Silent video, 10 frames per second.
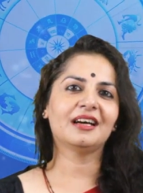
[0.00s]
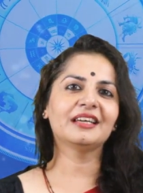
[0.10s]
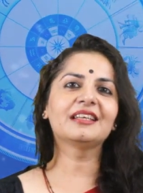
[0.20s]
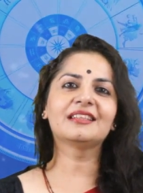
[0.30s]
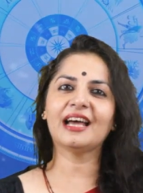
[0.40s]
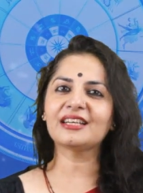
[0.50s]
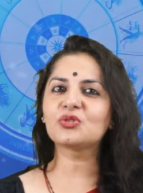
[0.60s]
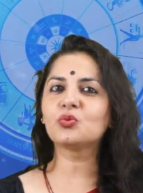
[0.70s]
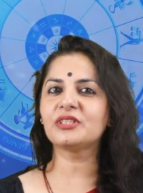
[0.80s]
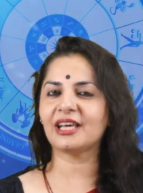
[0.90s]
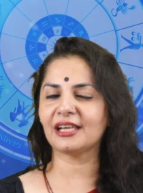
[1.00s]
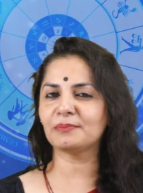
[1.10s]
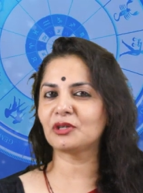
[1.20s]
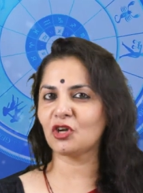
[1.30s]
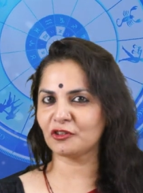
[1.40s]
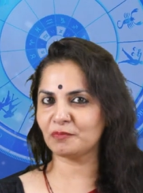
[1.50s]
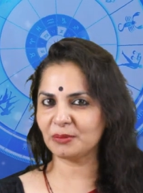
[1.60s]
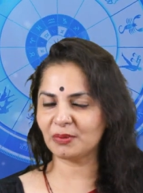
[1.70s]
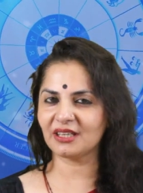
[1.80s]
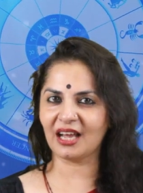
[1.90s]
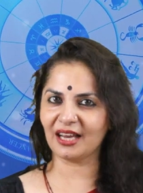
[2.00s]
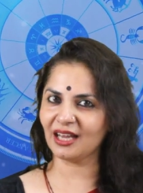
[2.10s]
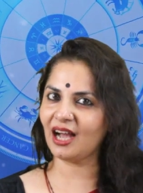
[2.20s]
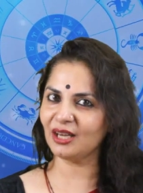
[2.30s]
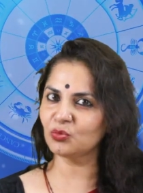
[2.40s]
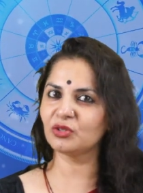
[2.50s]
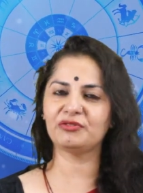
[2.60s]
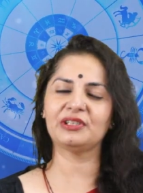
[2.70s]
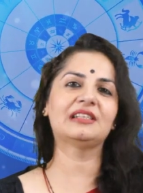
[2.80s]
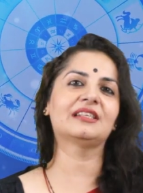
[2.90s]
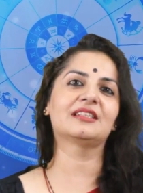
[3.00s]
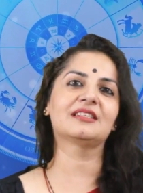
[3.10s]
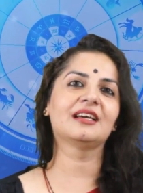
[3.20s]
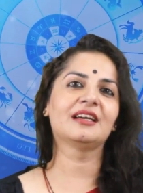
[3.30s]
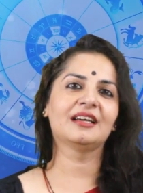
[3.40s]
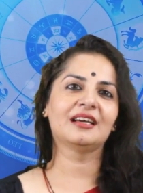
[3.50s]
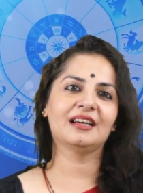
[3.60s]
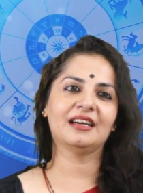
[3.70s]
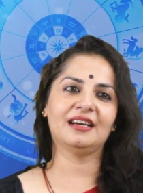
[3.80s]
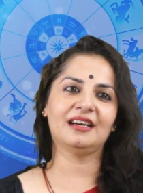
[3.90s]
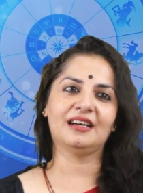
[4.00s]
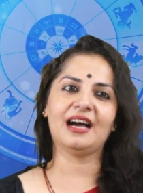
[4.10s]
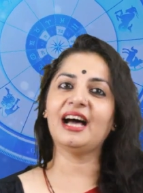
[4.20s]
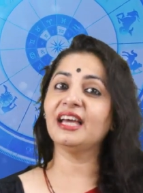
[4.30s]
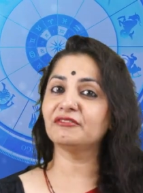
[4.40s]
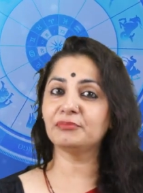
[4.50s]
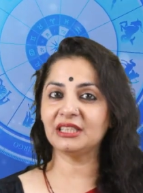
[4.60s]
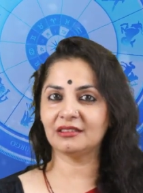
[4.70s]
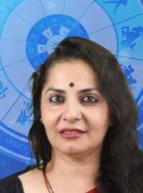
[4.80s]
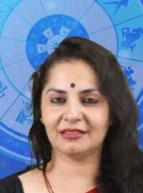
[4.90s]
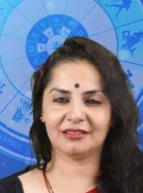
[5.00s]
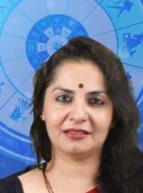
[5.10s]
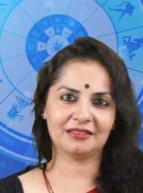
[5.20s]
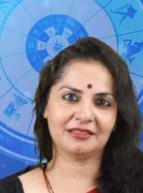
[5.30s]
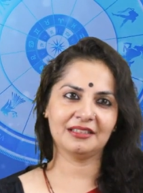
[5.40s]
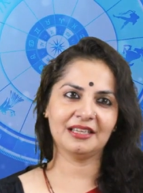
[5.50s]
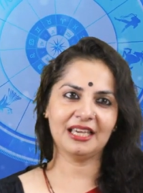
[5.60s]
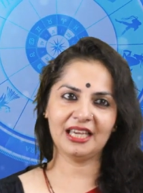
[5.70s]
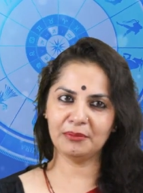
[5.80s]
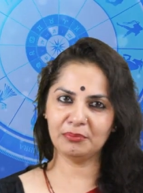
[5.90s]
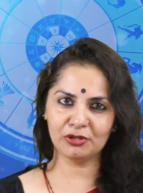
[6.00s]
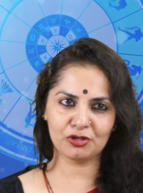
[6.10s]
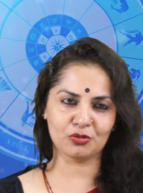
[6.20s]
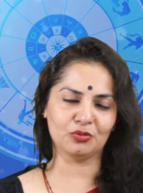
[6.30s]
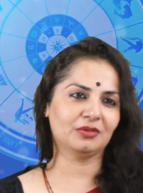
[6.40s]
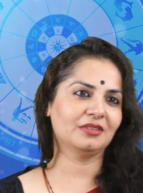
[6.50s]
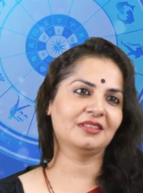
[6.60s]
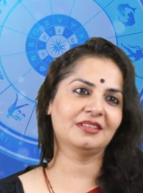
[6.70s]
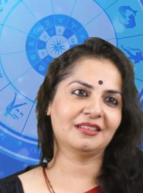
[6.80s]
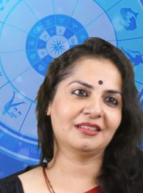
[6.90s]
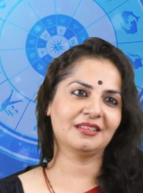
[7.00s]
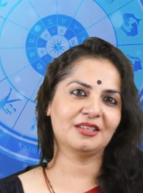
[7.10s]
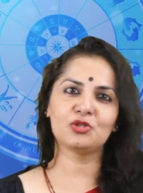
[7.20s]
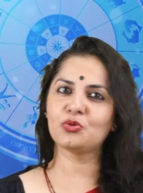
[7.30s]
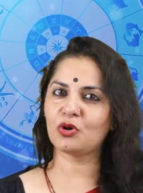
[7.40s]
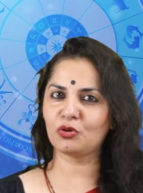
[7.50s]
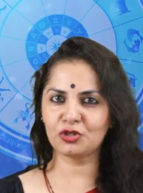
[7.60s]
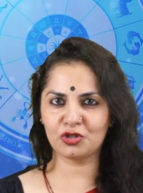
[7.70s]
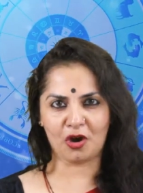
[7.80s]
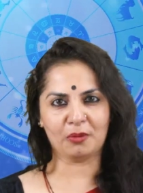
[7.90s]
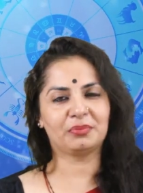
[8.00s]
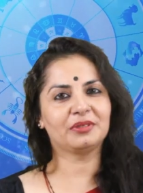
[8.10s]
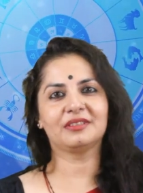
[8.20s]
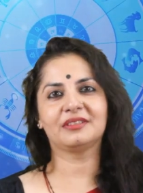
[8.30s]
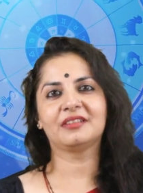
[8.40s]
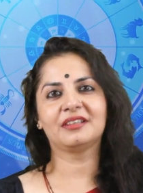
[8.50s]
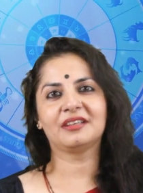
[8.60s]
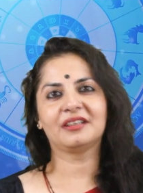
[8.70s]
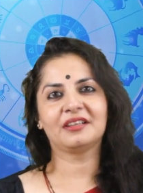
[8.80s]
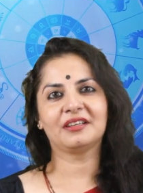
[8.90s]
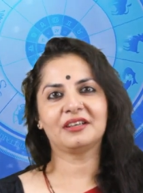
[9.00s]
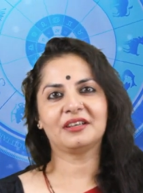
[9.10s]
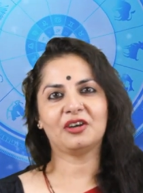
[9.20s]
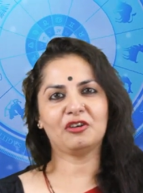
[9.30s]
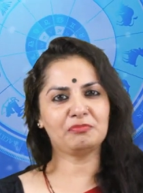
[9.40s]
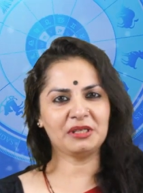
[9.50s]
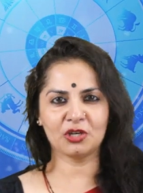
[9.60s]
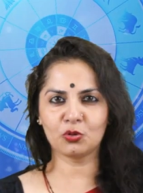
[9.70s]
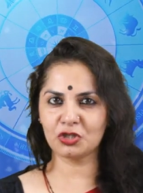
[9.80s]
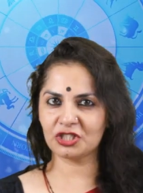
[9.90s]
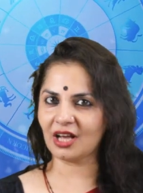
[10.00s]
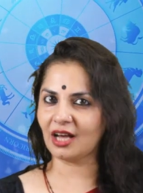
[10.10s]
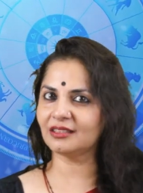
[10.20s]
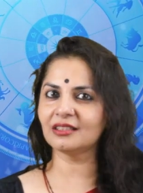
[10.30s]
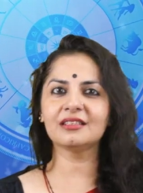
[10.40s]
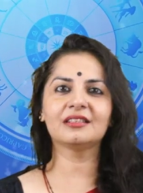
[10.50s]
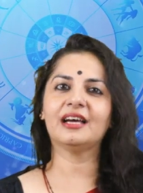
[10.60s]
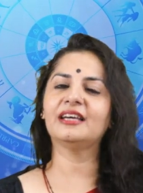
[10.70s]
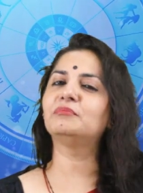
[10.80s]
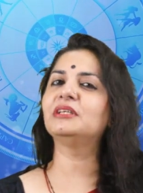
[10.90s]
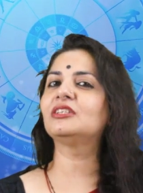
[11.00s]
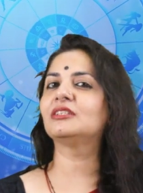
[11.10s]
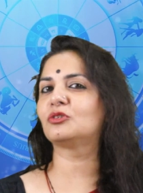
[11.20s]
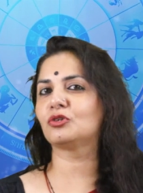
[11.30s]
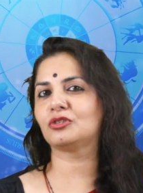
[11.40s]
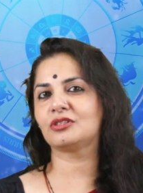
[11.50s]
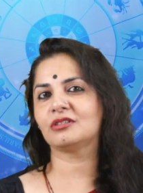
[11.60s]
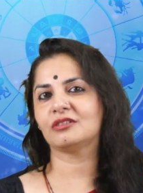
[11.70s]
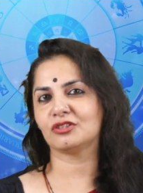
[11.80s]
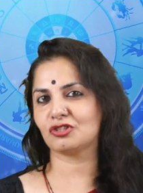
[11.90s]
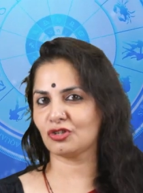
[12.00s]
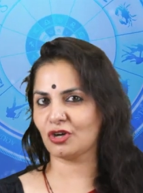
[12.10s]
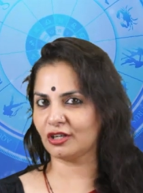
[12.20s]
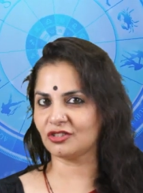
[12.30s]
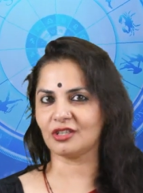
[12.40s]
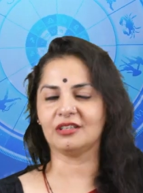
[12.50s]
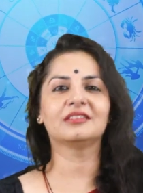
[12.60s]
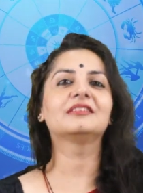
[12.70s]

I think that would help a lot of people, and I would feel that I have been able to do a good job of being a good sadhak and being a good astrologer.